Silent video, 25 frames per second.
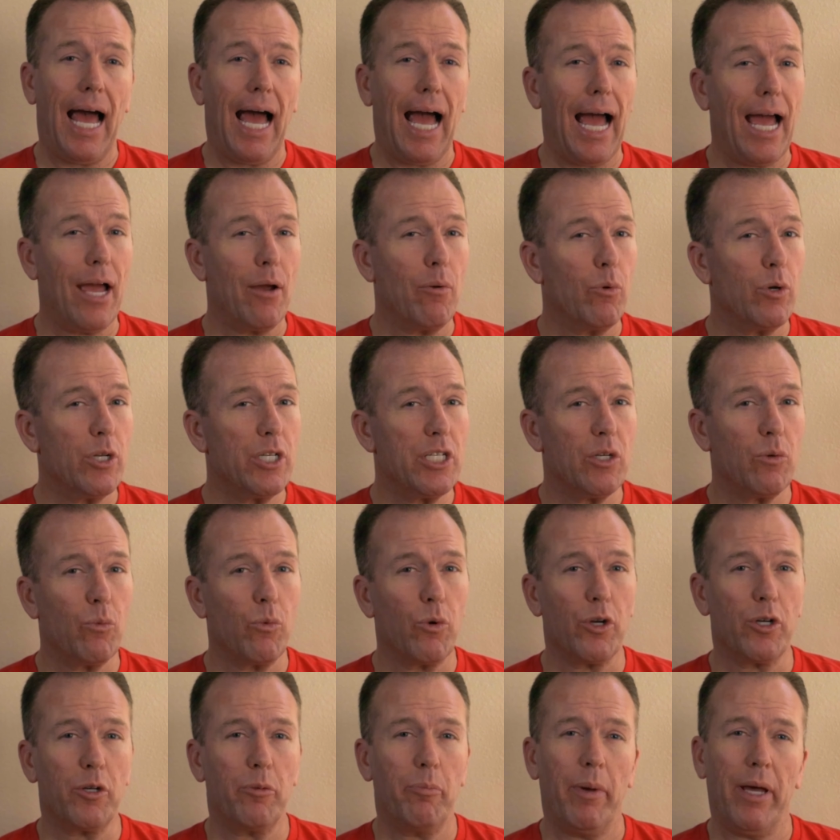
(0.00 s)
I wish it
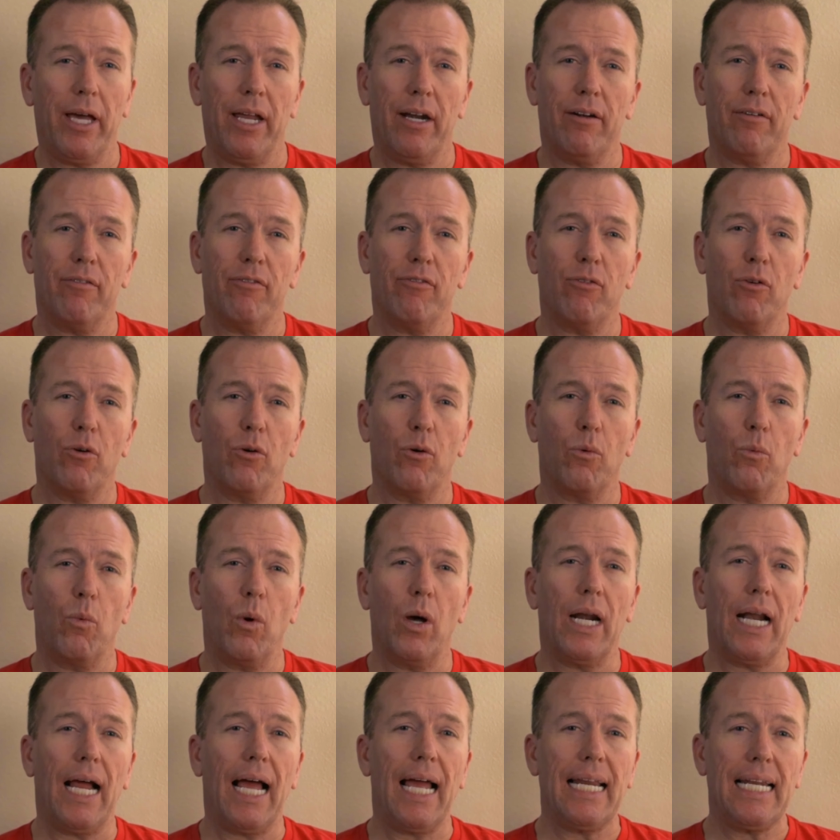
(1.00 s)
worked better for
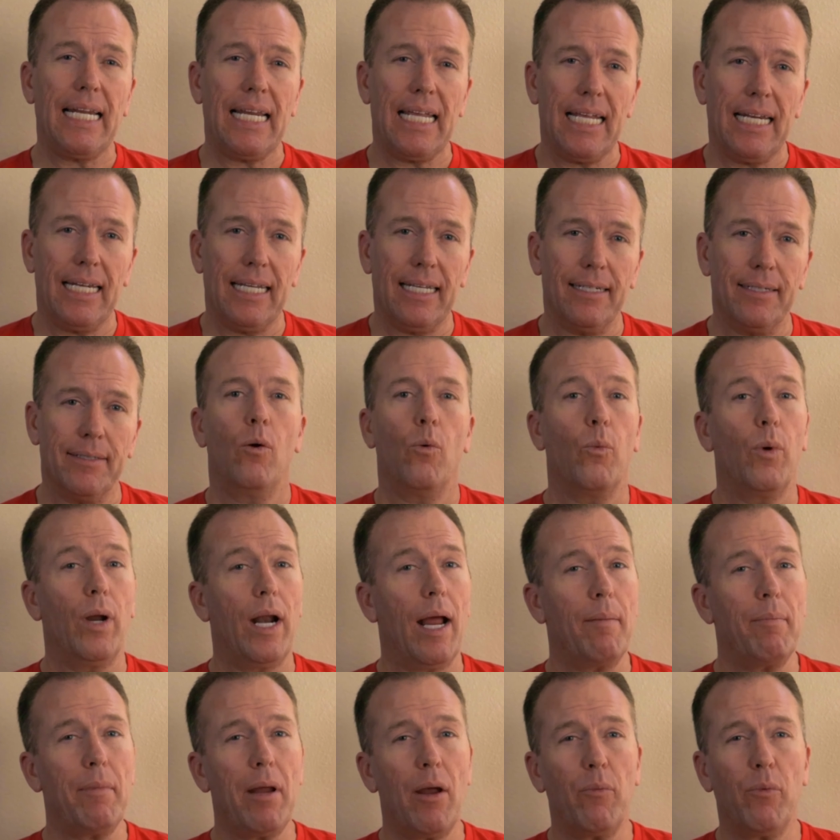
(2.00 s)
what I needed. When
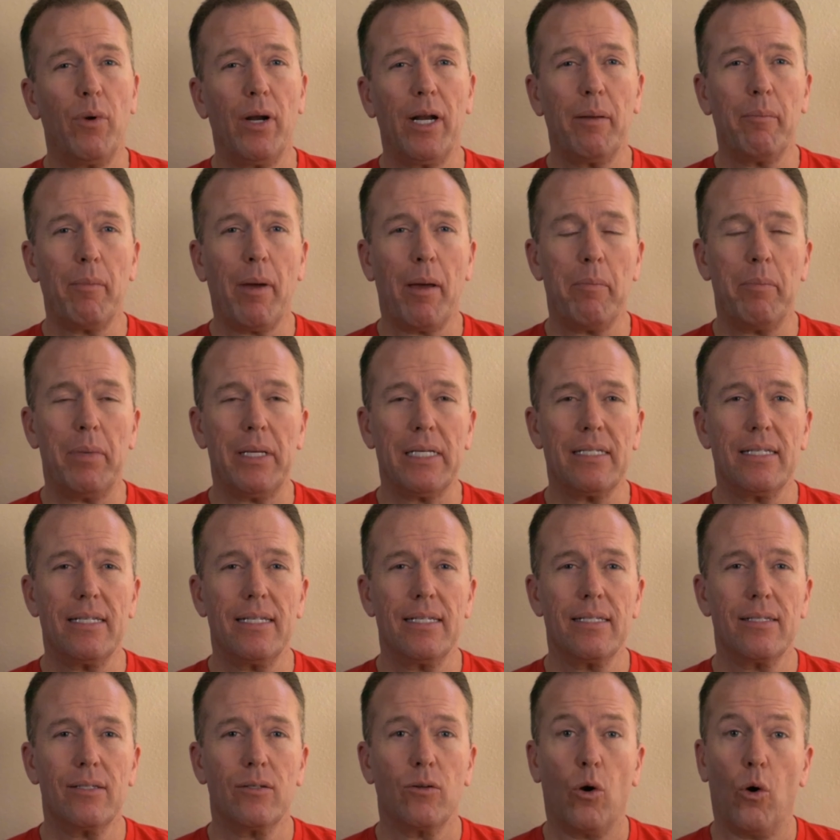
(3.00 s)
I'm not running my
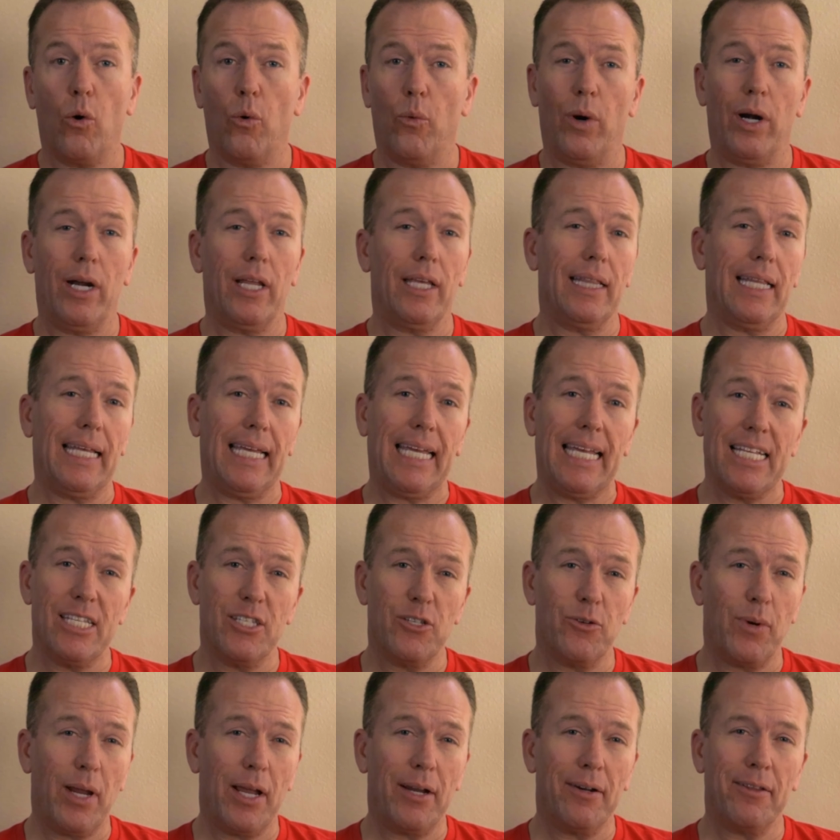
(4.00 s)
business or running the
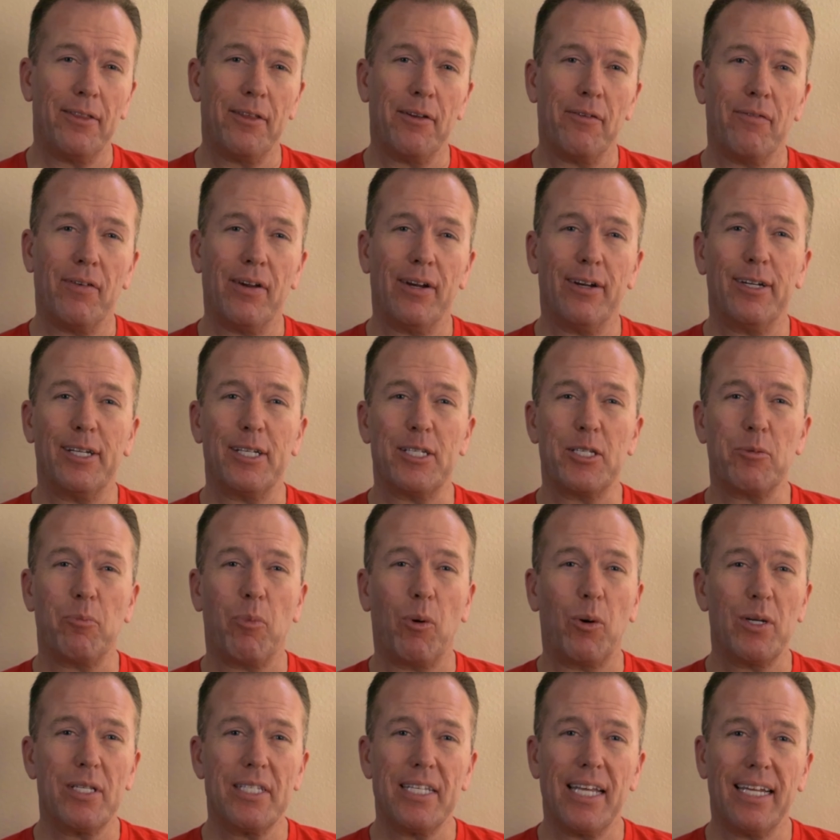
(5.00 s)
kids around to their various
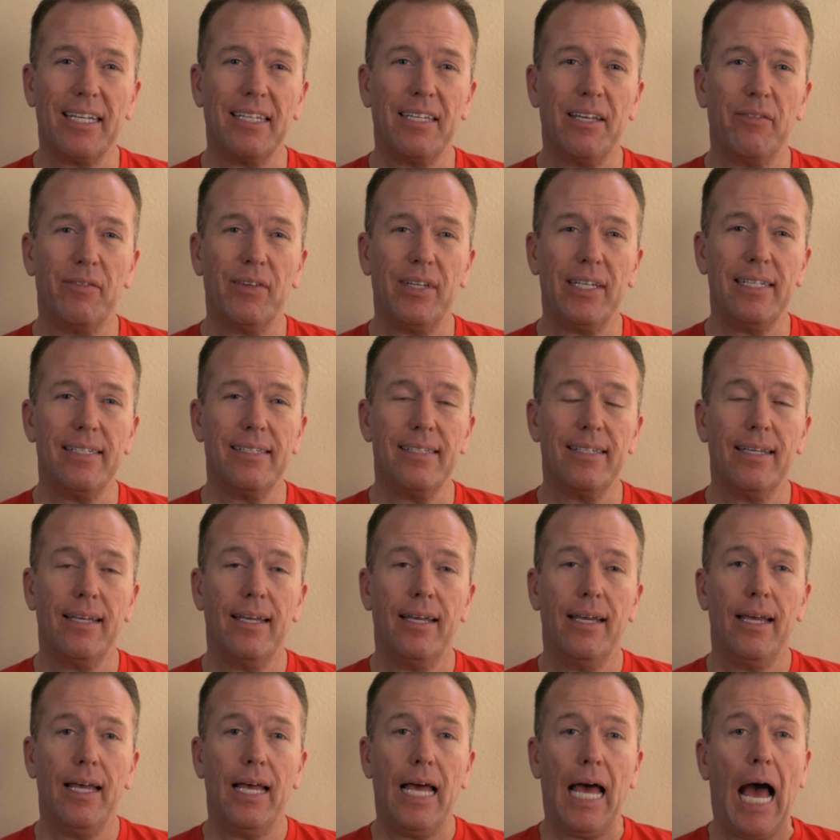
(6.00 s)
sports activities,
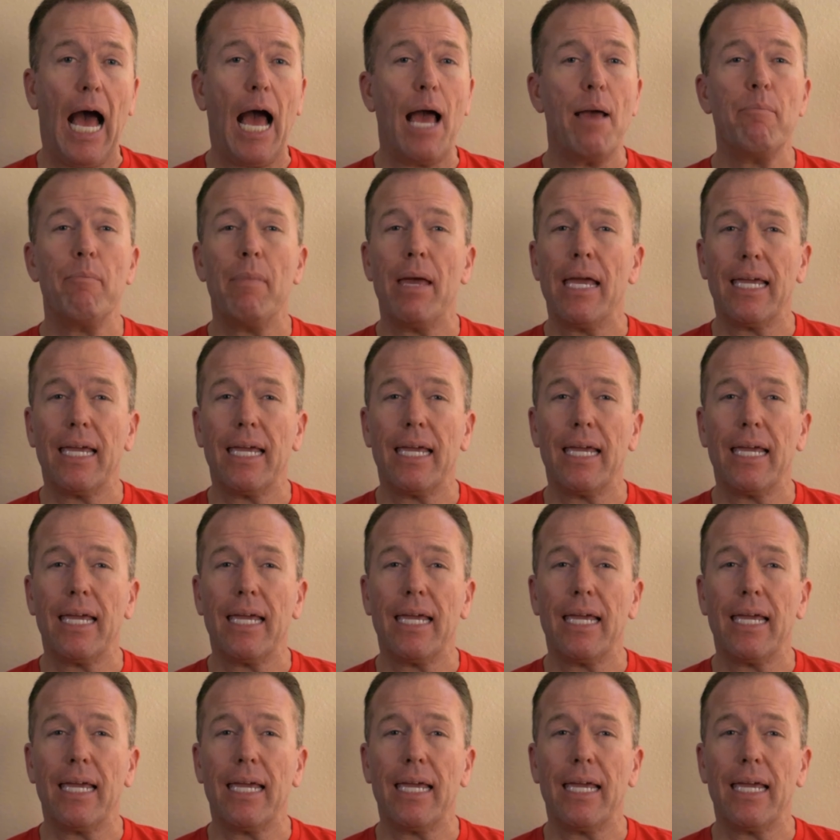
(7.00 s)
I'm